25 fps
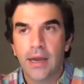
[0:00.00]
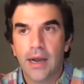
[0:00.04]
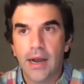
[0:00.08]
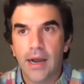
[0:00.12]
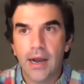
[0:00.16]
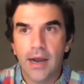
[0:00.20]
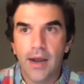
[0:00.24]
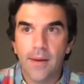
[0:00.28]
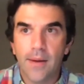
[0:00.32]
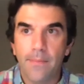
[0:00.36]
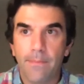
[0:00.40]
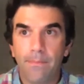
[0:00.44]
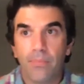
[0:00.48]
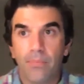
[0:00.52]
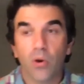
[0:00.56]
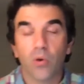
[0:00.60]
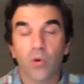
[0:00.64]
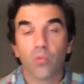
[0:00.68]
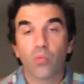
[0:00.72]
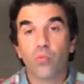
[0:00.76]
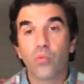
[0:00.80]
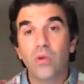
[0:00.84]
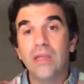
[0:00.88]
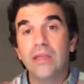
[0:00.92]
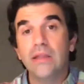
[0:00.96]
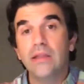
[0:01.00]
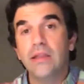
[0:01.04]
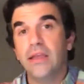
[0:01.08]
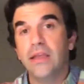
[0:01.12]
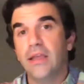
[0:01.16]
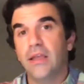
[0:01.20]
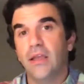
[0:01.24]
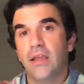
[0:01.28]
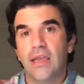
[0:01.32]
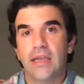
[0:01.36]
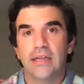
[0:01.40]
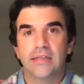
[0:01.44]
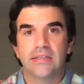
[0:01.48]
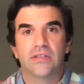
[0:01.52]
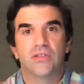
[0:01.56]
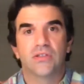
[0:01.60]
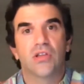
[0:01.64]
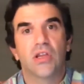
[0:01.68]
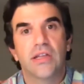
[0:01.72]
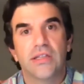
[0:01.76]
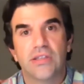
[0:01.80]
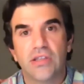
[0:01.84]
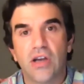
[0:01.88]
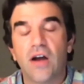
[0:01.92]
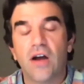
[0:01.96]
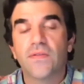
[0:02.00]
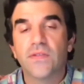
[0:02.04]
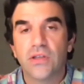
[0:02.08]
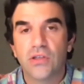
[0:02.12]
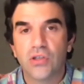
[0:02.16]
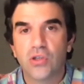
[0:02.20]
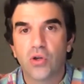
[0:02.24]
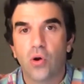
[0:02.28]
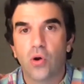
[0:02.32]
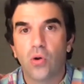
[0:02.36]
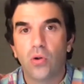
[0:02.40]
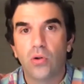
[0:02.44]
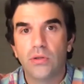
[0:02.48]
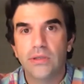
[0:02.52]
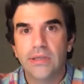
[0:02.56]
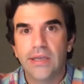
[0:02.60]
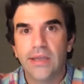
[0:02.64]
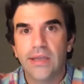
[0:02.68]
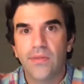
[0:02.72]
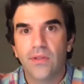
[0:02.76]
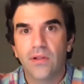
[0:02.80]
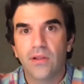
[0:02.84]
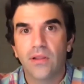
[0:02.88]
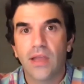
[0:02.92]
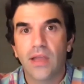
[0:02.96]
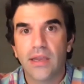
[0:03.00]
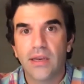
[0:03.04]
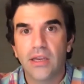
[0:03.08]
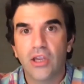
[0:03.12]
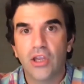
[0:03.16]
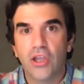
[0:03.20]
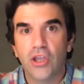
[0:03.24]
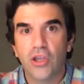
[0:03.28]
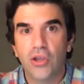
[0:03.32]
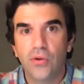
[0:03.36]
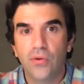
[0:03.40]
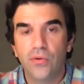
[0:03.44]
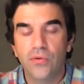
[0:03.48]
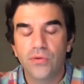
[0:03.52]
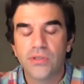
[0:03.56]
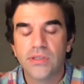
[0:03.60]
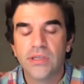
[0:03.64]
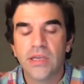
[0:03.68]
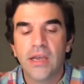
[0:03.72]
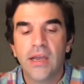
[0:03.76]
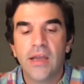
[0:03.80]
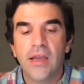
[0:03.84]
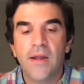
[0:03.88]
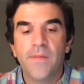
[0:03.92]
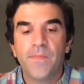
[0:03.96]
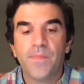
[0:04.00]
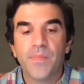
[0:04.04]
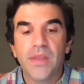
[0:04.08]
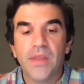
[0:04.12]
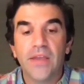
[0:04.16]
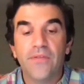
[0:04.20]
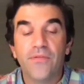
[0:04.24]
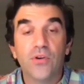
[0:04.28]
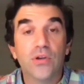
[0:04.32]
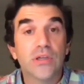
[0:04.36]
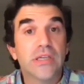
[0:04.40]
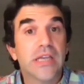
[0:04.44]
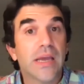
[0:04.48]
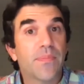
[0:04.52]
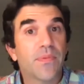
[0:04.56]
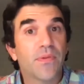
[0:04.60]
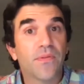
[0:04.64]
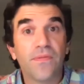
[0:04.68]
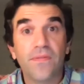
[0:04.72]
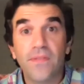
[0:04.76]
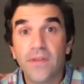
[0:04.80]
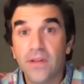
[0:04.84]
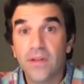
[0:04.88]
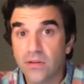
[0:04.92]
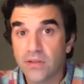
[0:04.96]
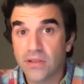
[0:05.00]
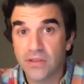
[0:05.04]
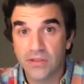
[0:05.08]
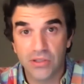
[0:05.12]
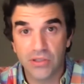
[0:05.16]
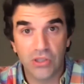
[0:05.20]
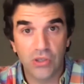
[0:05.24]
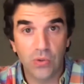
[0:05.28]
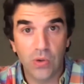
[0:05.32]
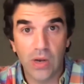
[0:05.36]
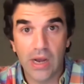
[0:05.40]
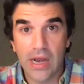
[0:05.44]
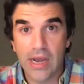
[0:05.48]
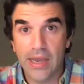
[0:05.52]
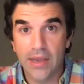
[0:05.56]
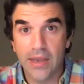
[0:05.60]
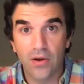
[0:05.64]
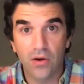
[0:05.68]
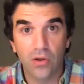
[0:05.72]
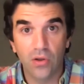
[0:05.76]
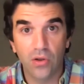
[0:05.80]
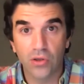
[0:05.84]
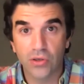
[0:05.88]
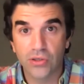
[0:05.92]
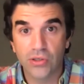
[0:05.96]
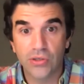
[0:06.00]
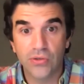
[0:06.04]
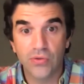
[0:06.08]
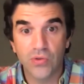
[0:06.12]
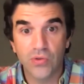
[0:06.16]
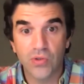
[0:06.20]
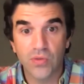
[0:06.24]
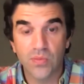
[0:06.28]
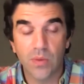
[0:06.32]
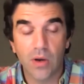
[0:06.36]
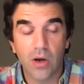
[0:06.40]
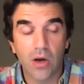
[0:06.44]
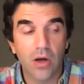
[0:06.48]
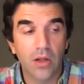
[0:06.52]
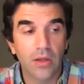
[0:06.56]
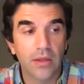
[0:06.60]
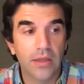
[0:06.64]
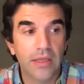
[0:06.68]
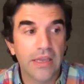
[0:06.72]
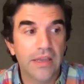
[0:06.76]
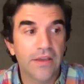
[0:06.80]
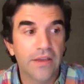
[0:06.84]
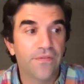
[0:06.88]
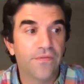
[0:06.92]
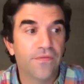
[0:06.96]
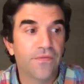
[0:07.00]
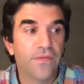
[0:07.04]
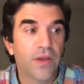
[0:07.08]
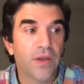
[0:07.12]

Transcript: Um, but really, it's it's often told in the lighting cues. If your depth of field is too high, it'll look too small. If